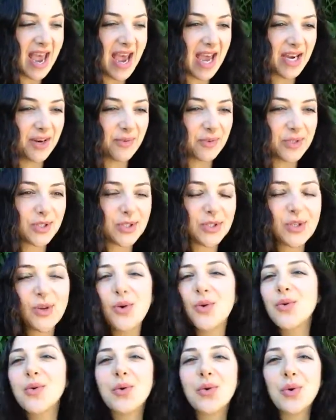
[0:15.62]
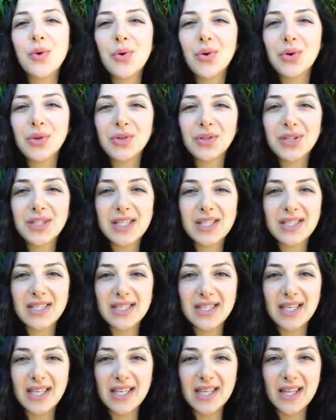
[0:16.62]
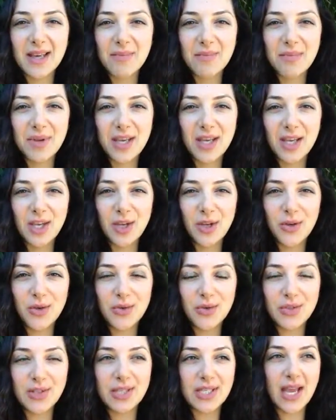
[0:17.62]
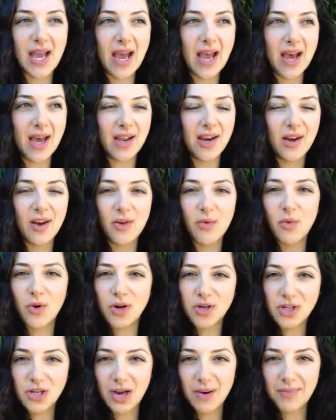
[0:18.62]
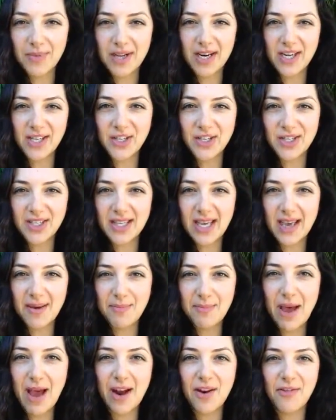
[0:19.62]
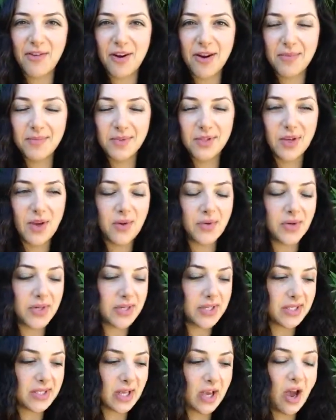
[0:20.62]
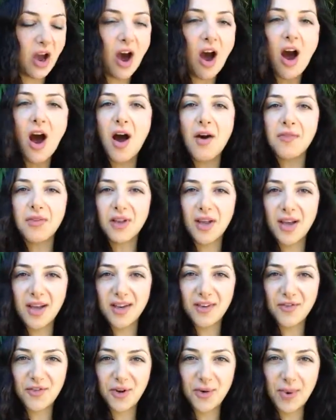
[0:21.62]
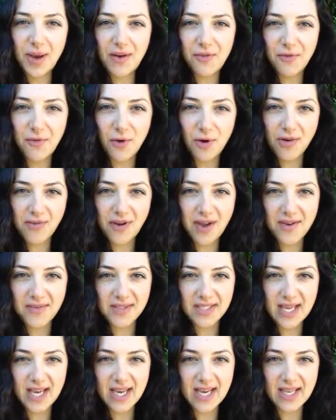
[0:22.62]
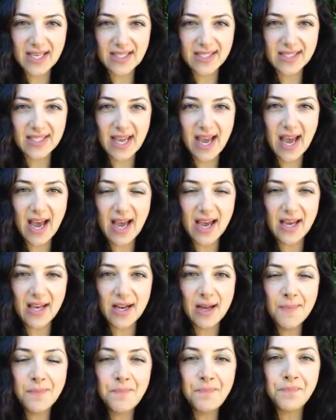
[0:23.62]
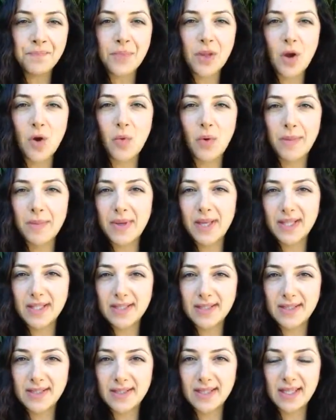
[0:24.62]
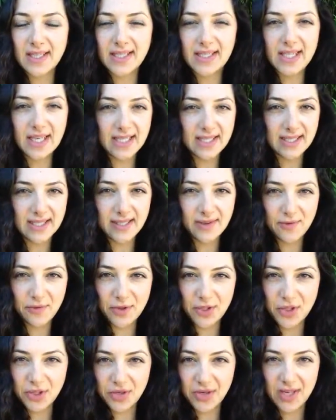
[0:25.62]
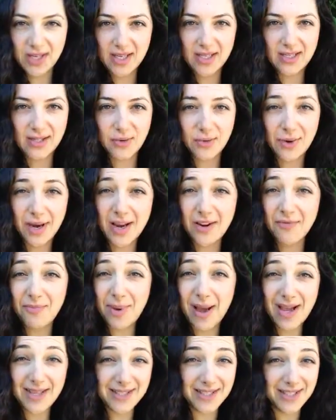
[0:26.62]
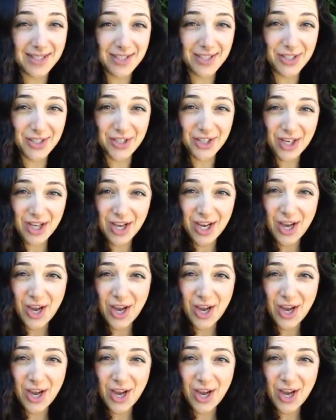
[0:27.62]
and it was so cool to see them being used at a workshop that I just came back from. So I was offline for about 4 or 5 days at a women's intensive retreat. It's a rite of passage